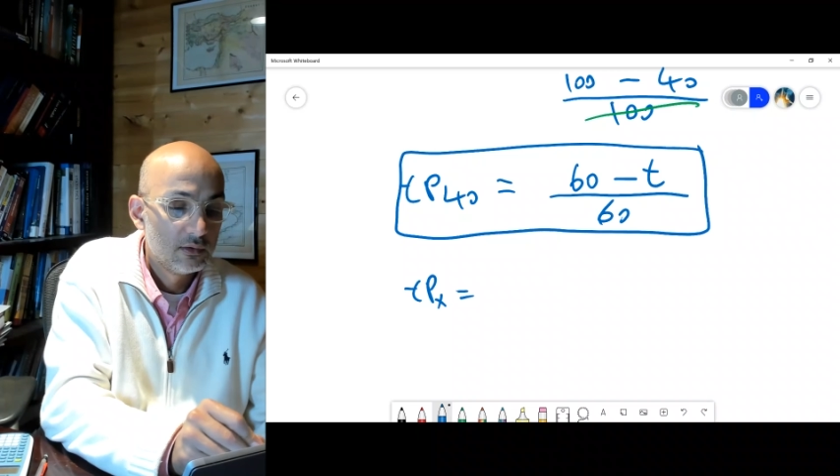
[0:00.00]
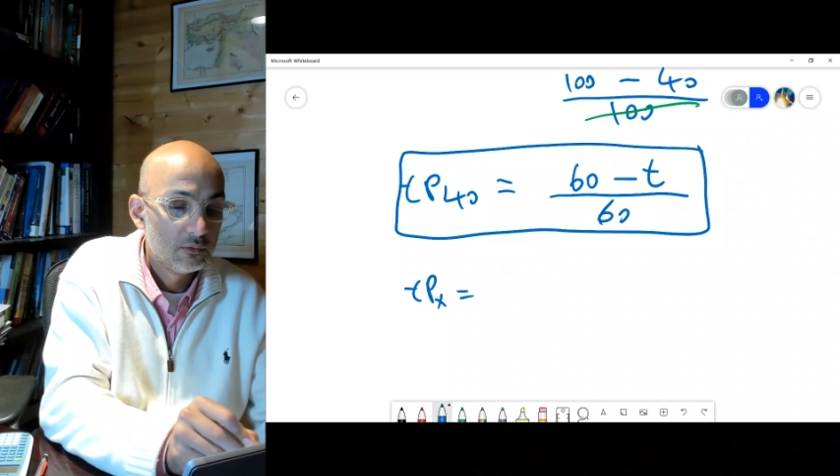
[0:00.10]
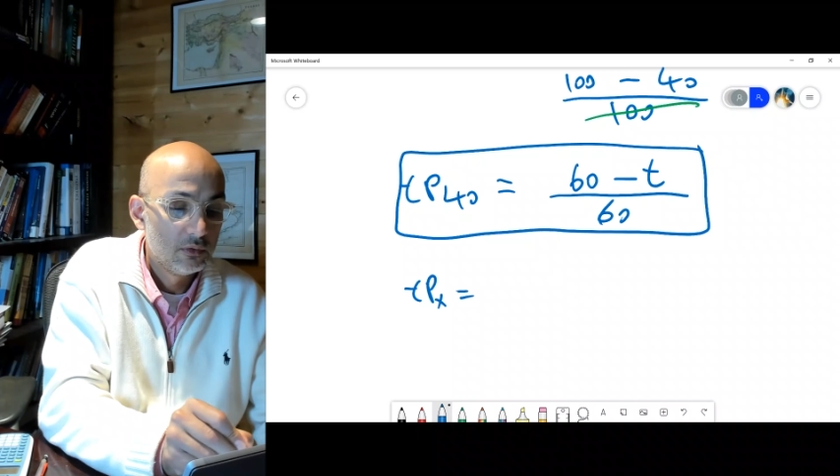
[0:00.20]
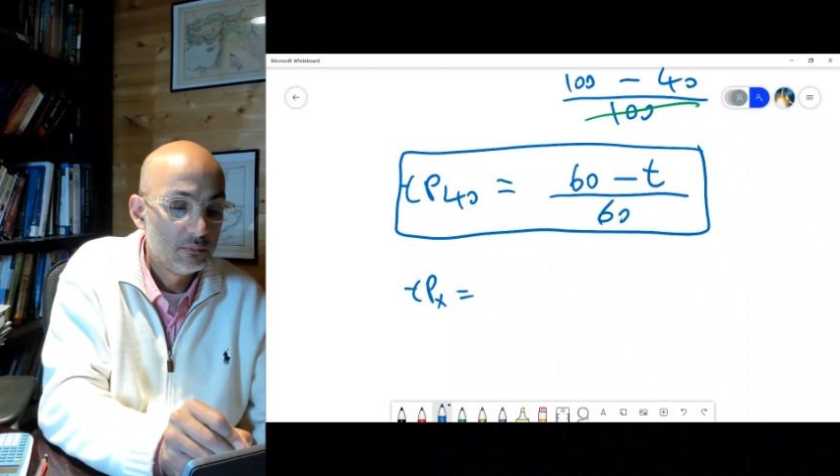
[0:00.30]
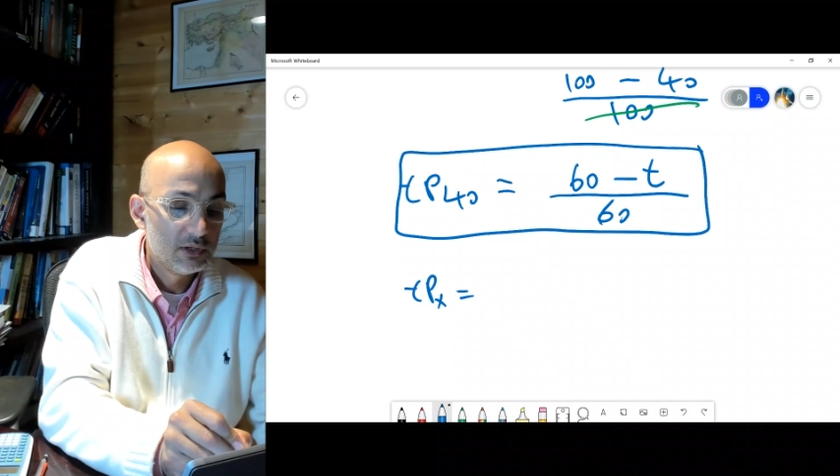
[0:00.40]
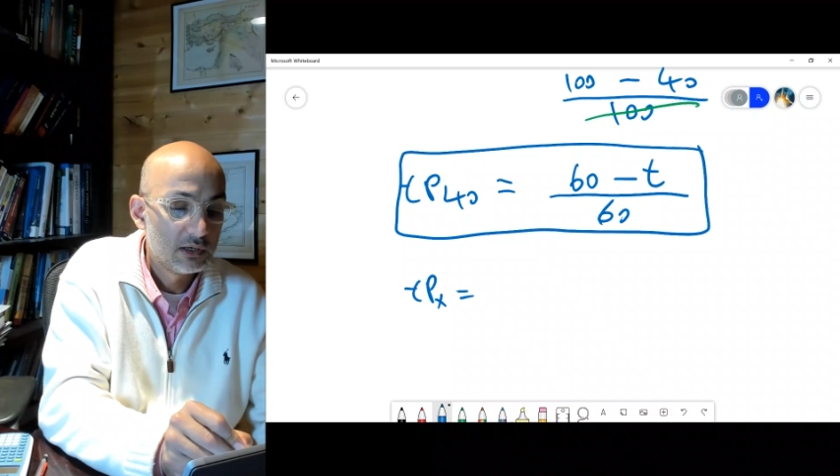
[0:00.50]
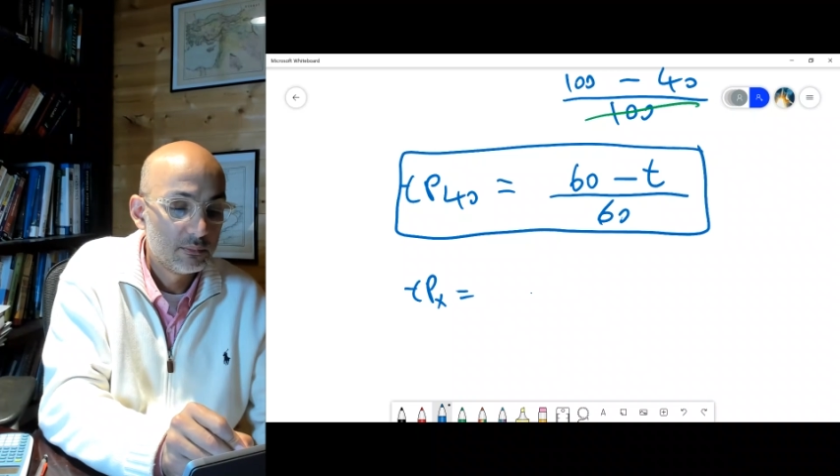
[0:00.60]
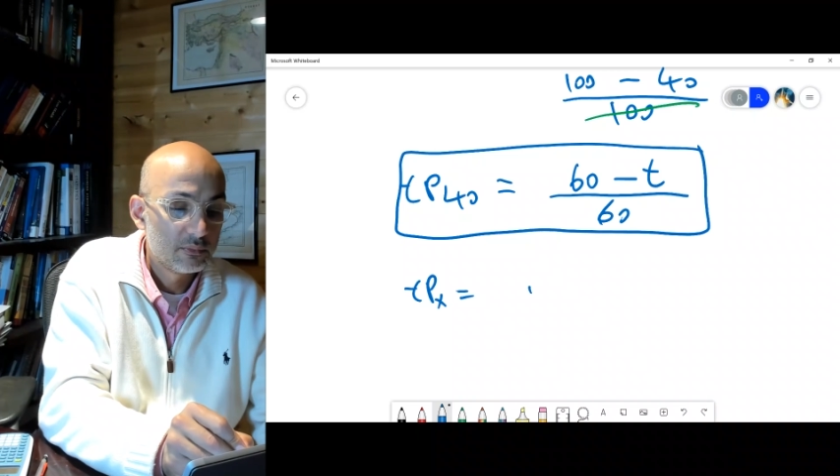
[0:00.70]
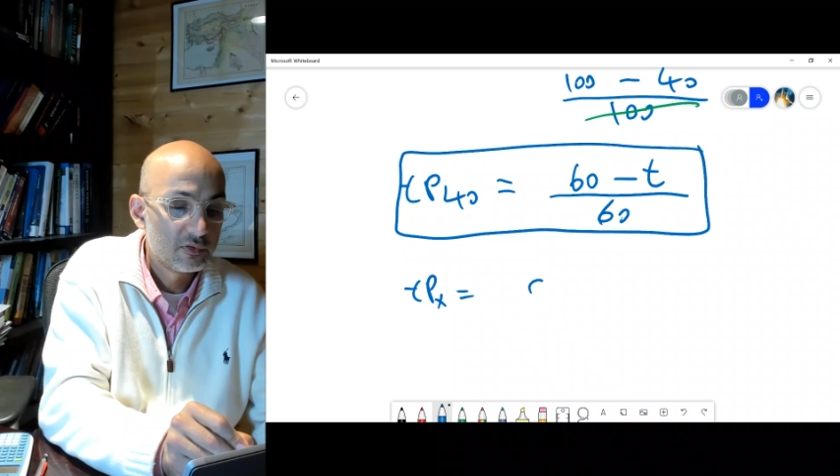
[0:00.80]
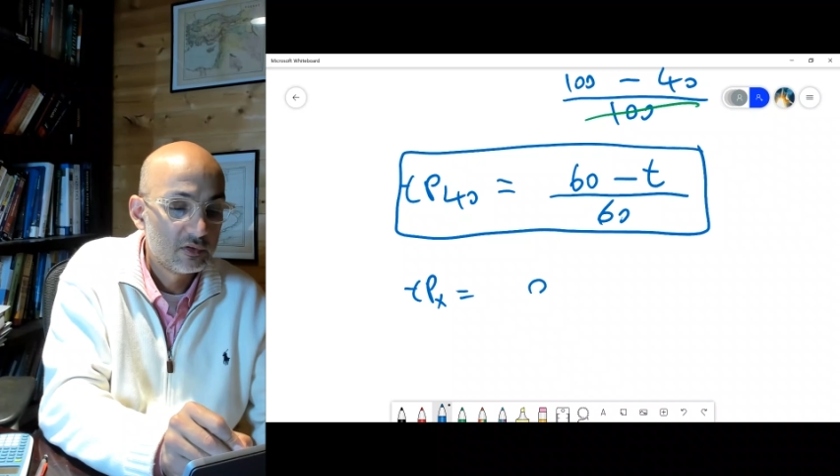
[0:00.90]
will become
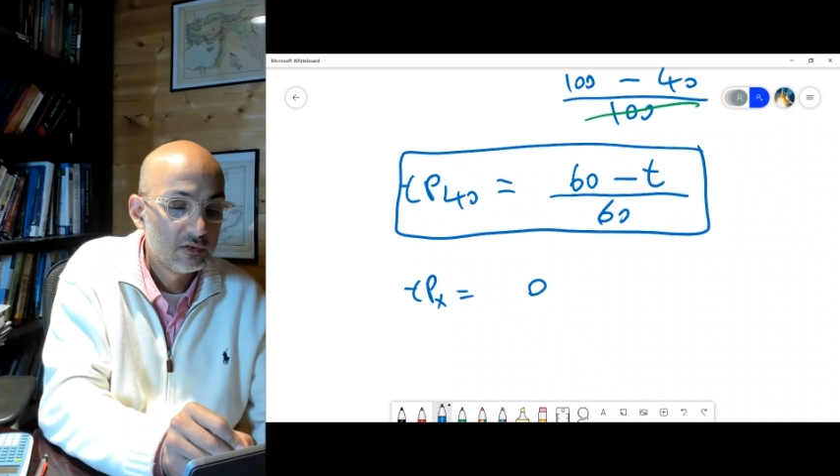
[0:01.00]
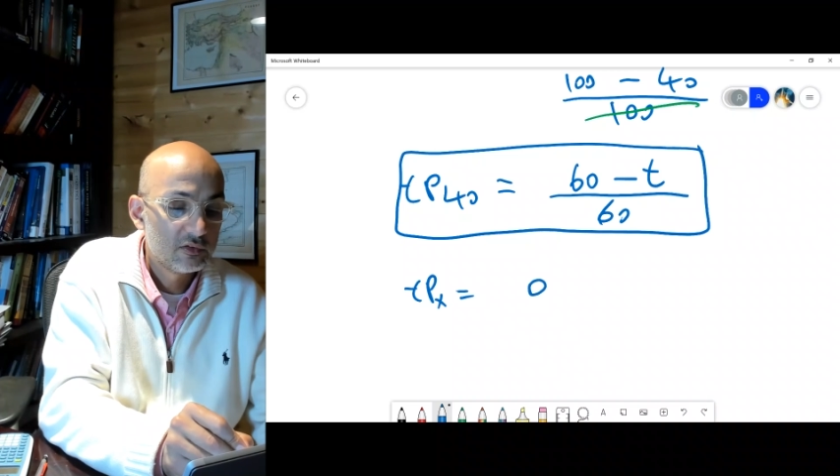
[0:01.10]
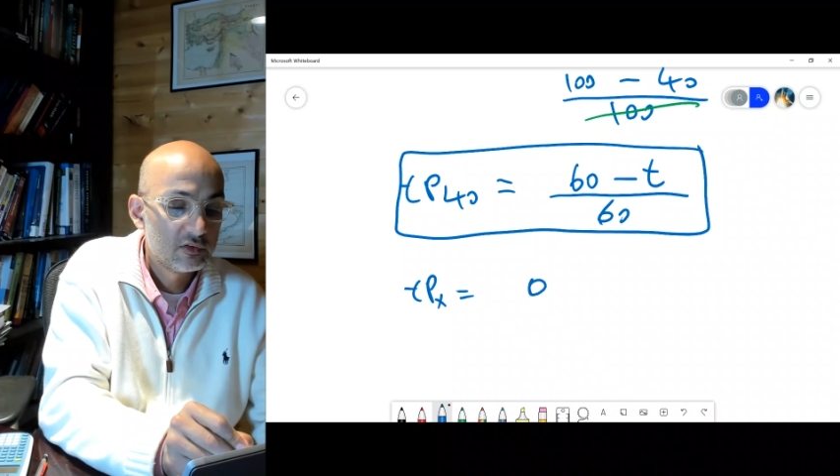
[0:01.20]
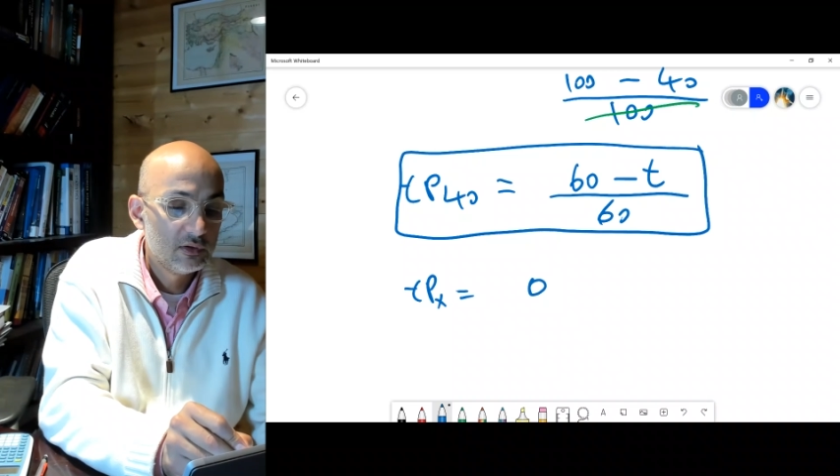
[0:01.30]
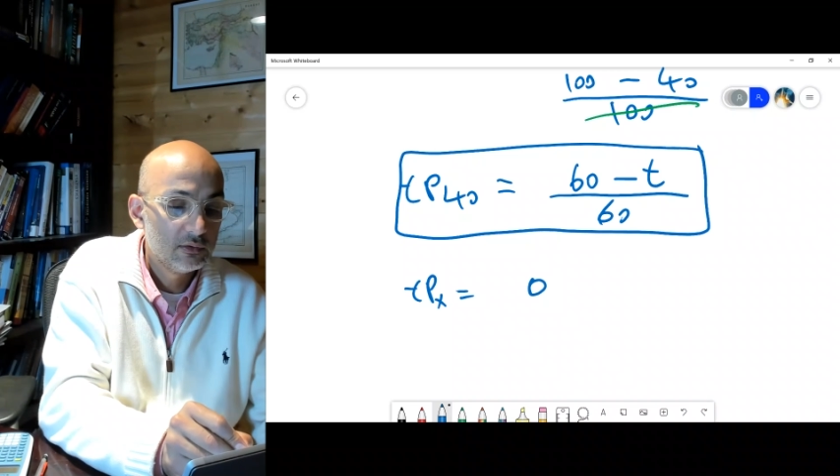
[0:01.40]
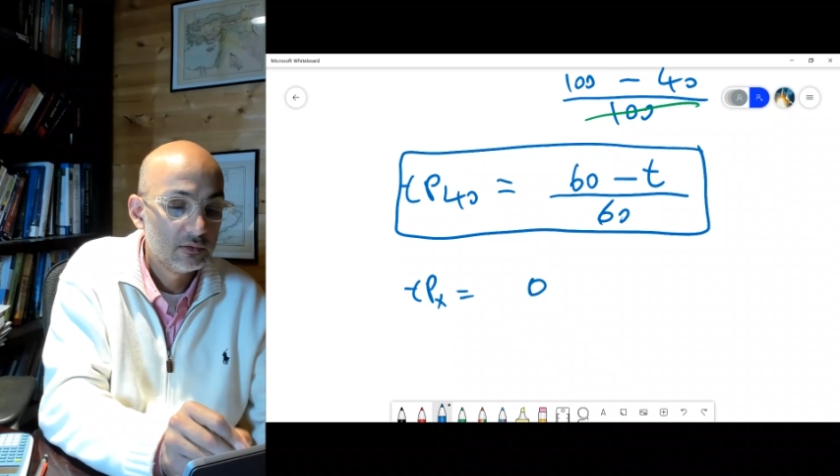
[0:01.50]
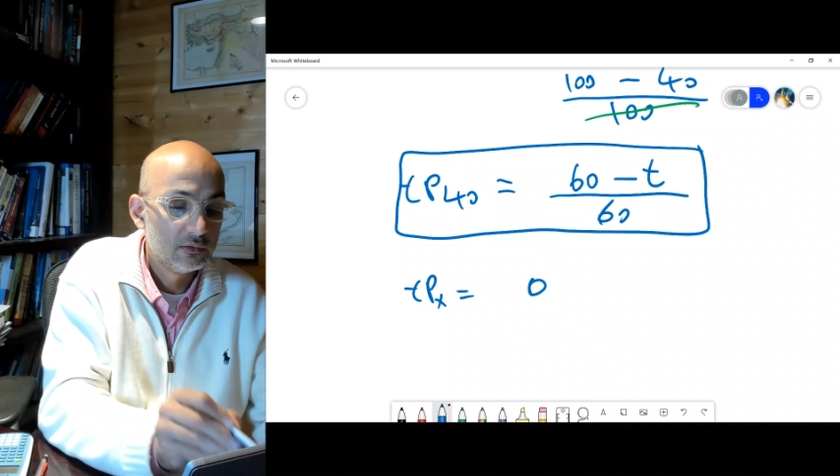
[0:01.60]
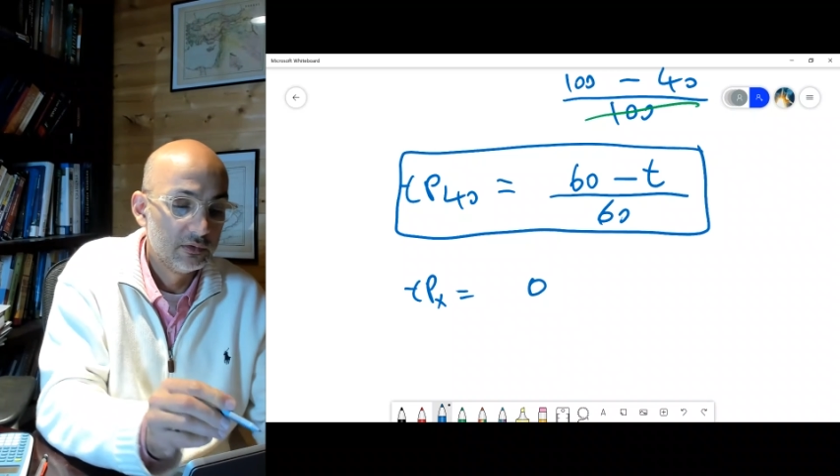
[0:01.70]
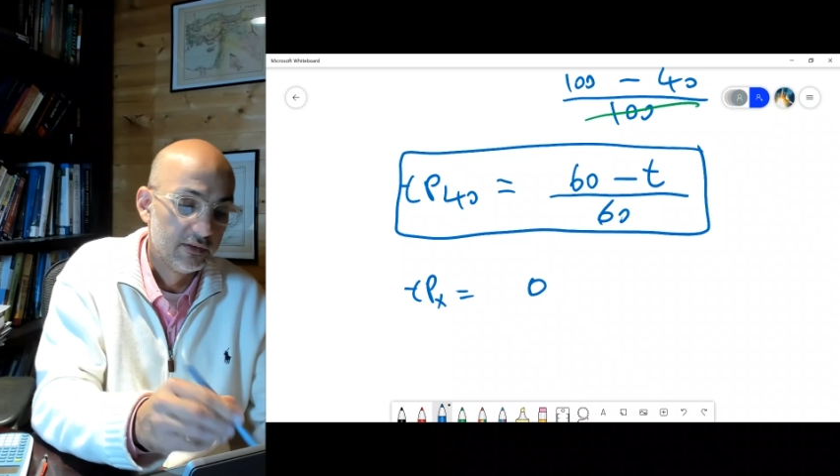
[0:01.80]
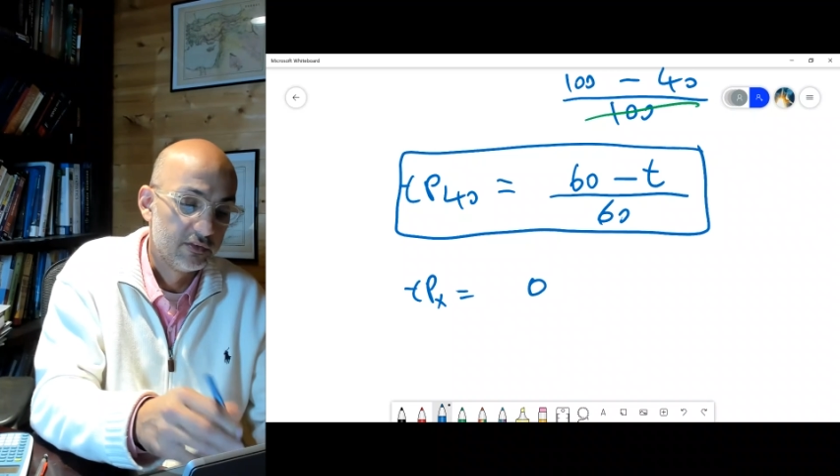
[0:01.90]
60, or
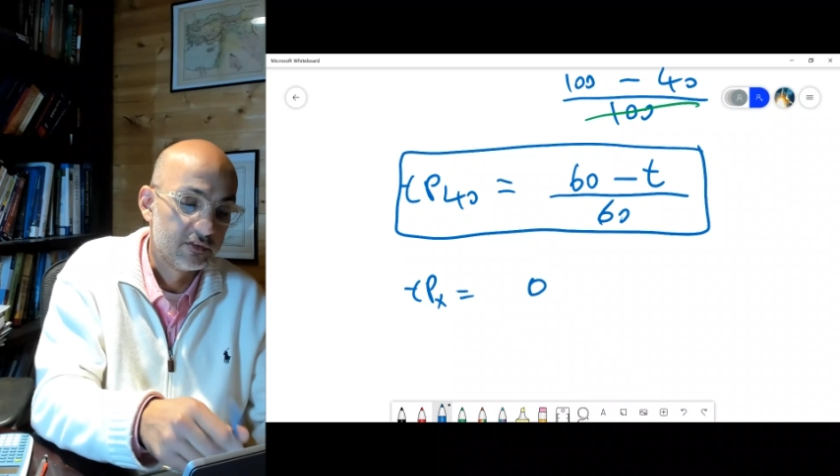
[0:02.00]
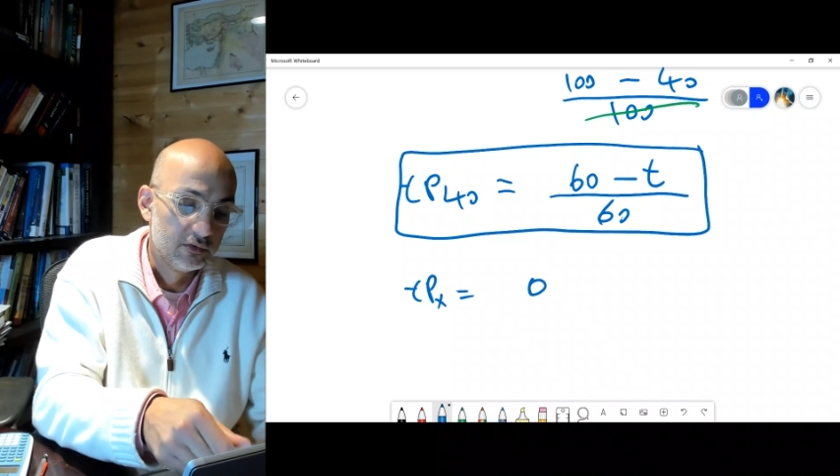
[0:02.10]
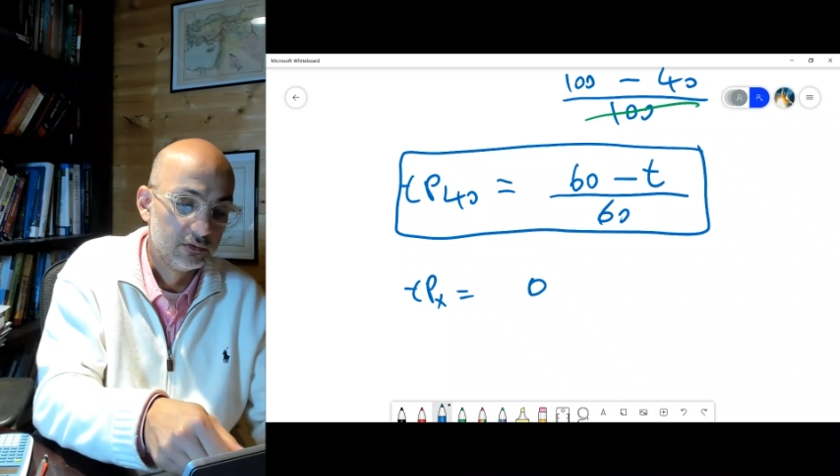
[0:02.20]
not, no,